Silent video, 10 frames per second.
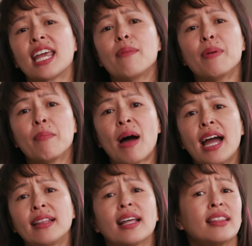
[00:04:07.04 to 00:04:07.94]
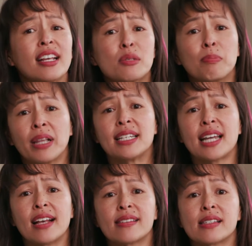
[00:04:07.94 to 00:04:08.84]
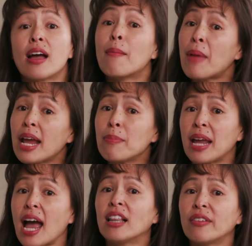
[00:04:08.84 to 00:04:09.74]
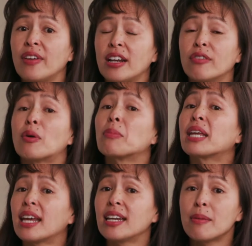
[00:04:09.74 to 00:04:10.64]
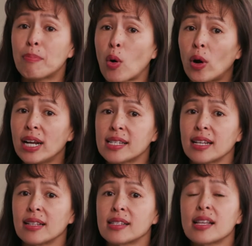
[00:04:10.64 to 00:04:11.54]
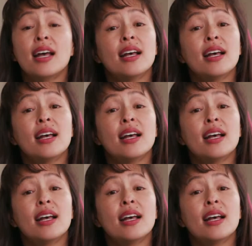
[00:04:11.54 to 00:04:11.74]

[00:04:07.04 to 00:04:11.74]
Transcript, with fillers: Keep in mind that these blood tests may be elevated from kidney poisons,